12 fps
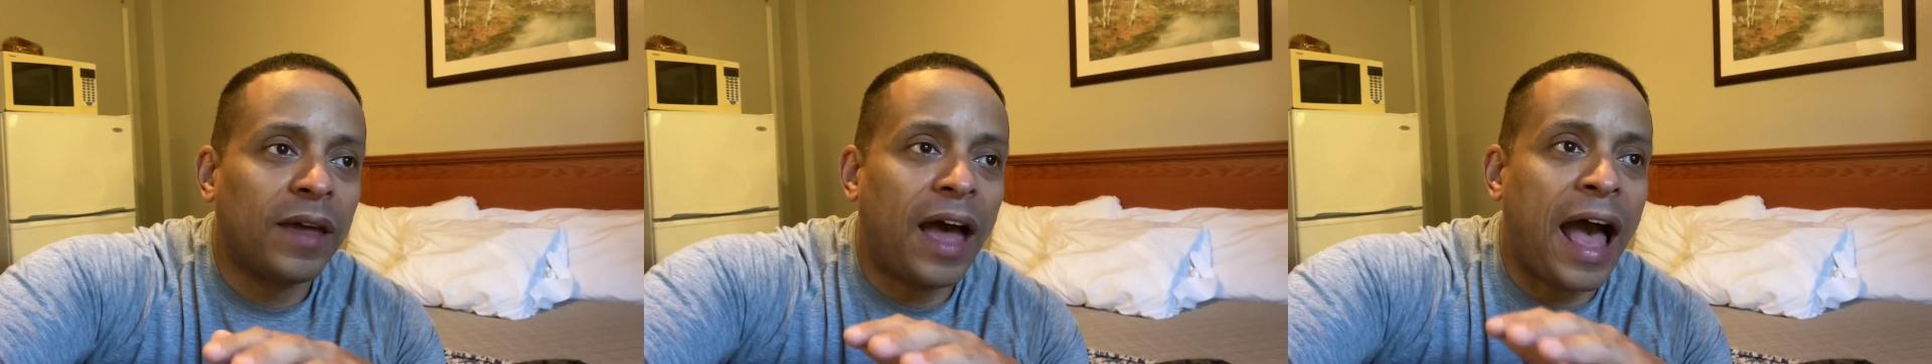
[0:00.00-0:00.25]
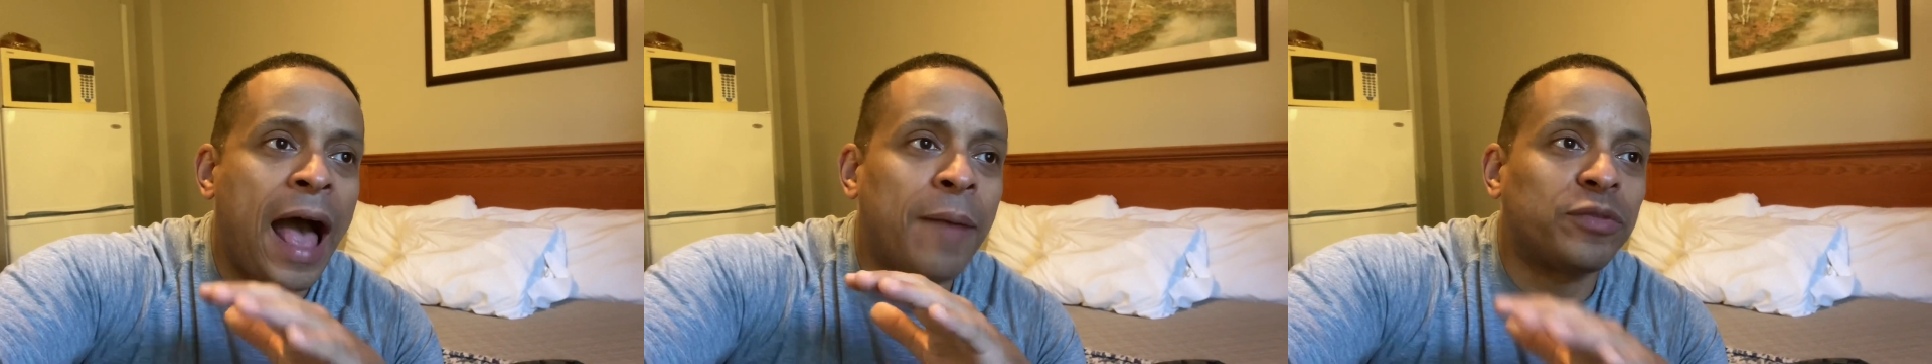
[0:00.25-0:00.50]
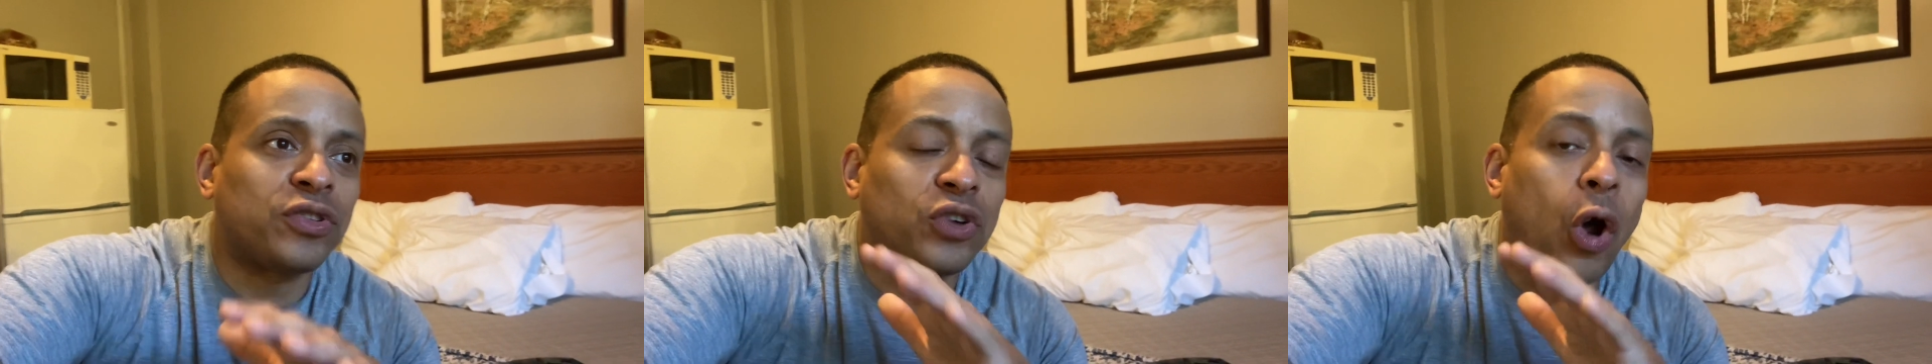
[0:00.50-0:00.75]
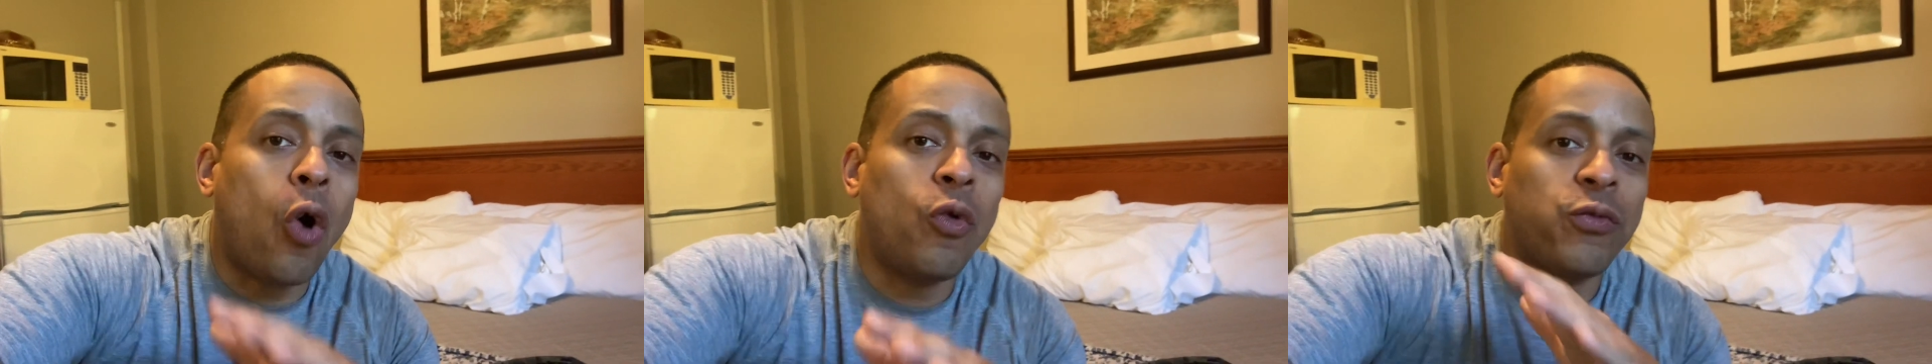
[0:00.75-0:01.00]
I'm
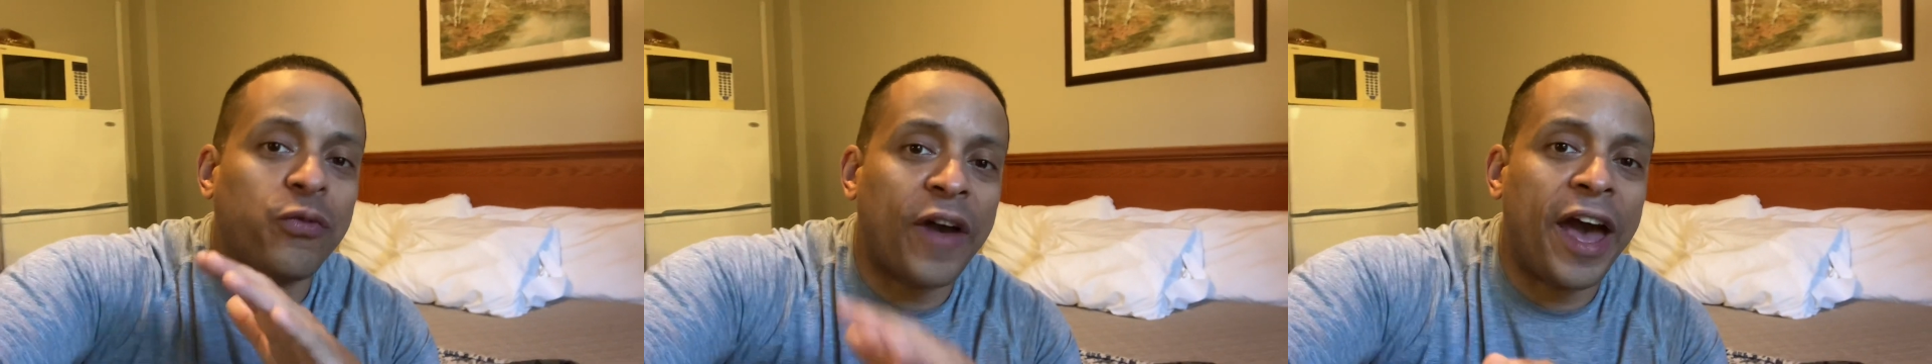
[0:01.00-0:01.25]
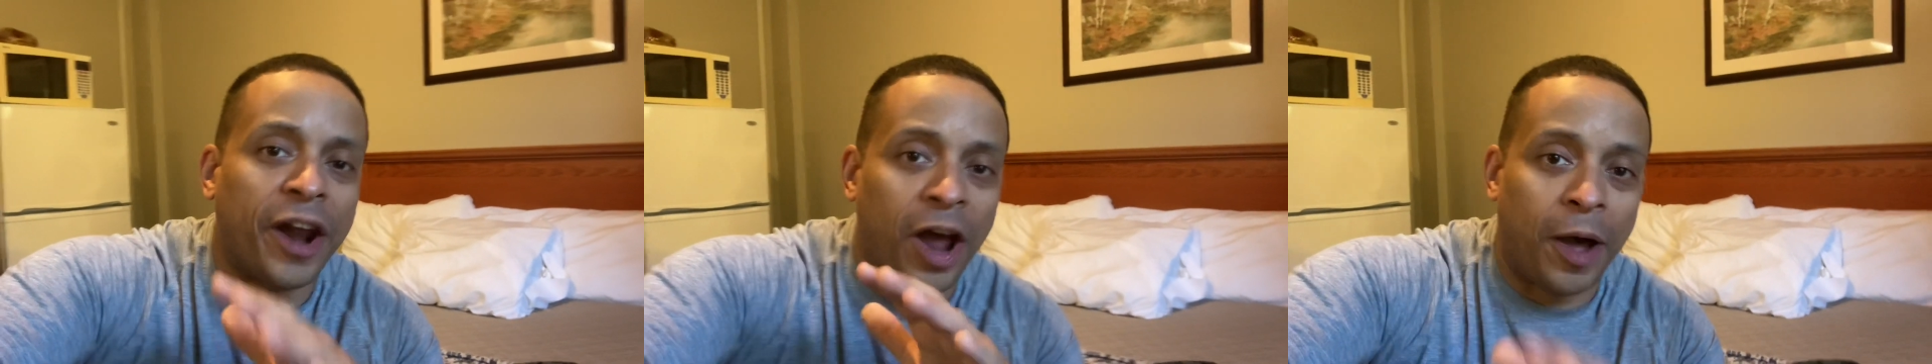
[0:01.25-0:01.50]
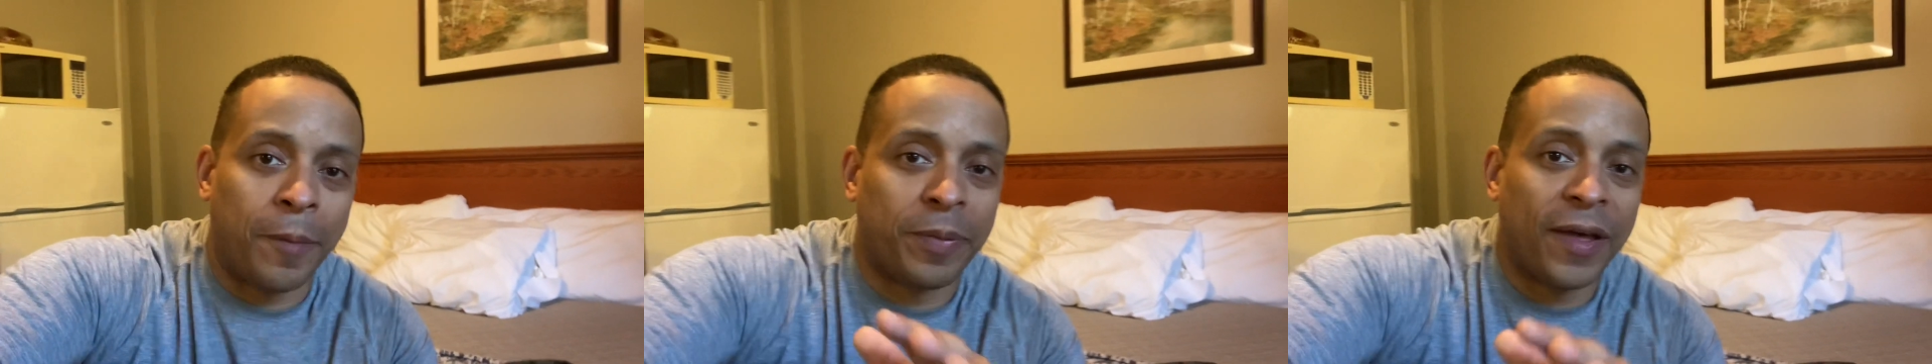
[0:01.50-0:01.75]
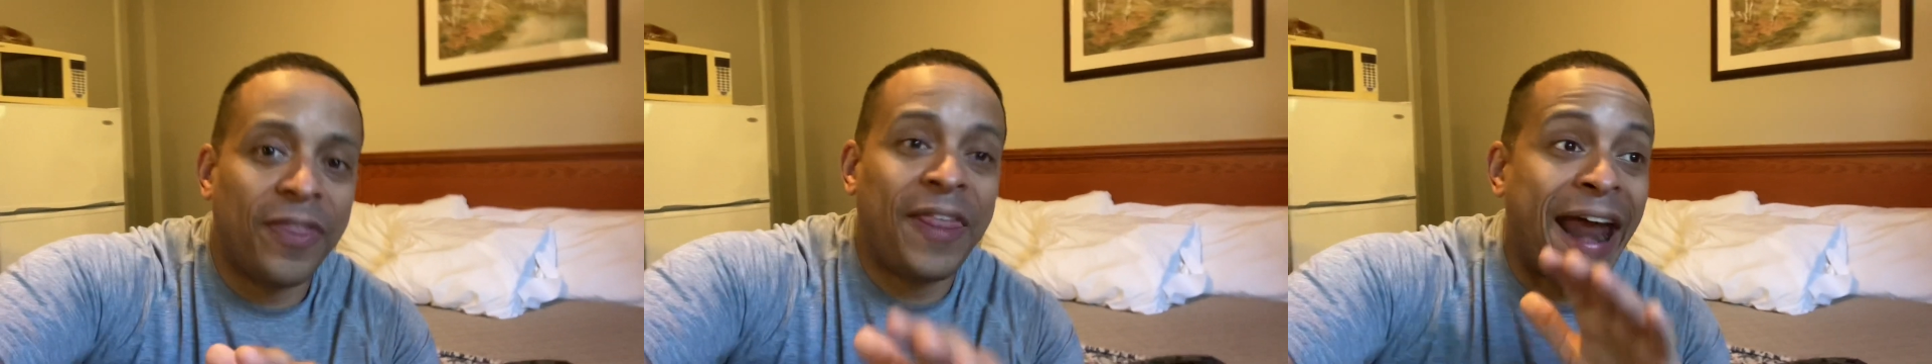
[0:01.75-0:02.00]
so fed up
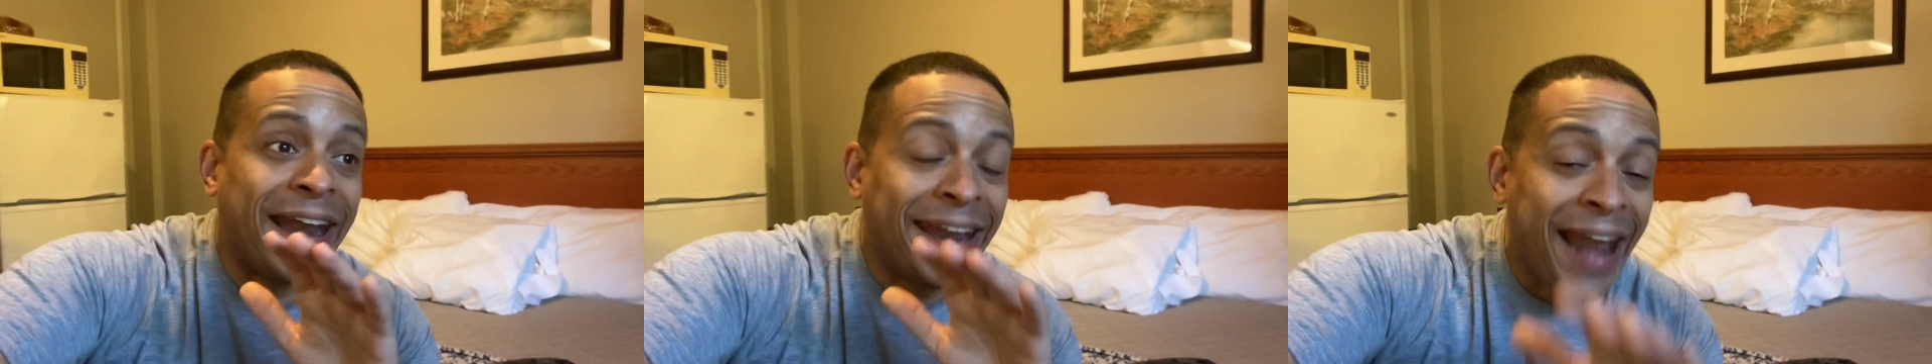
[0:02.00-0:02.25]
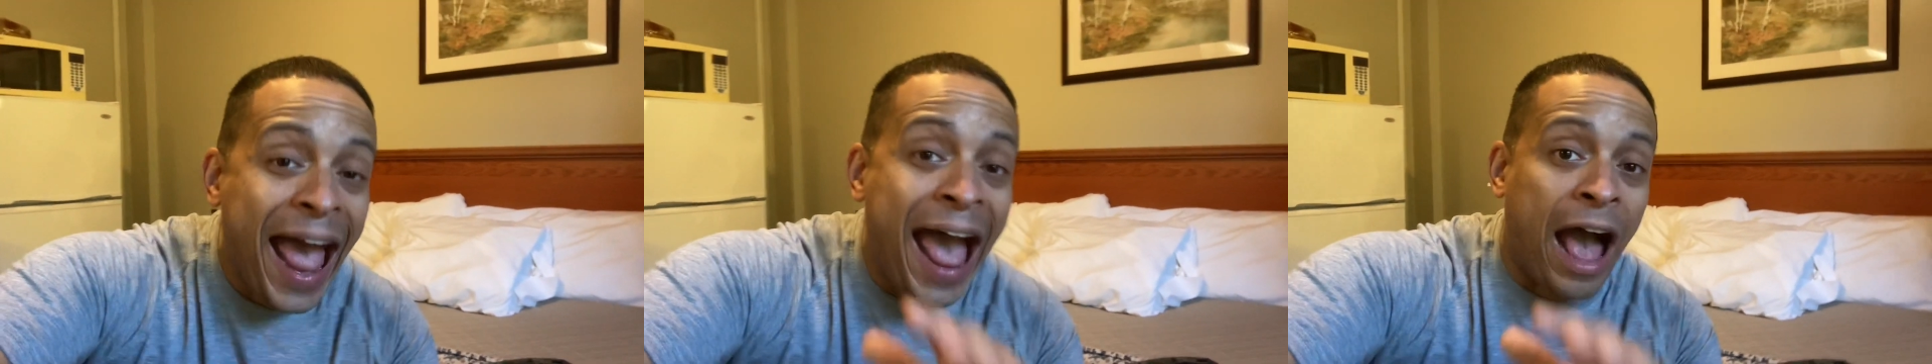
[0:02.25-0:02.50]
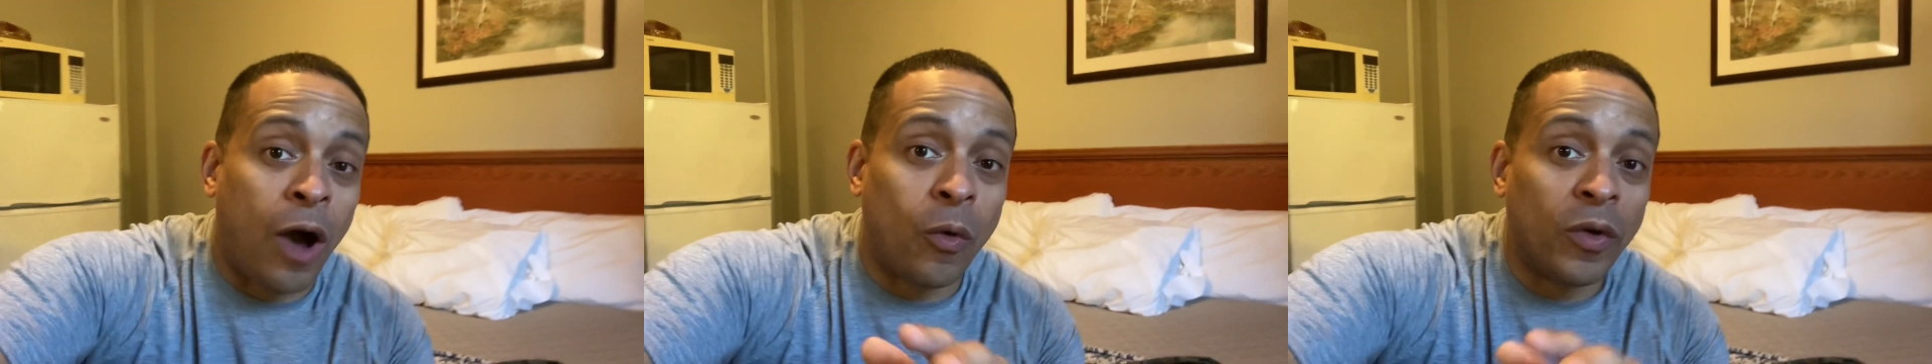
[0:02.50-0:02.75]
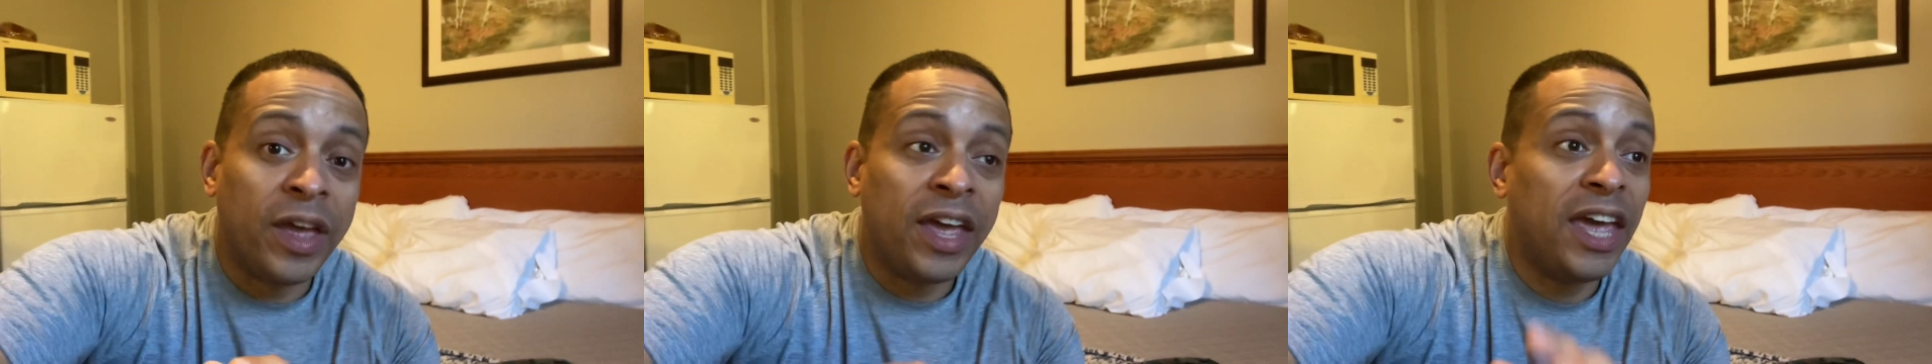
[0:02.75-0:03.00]
that now,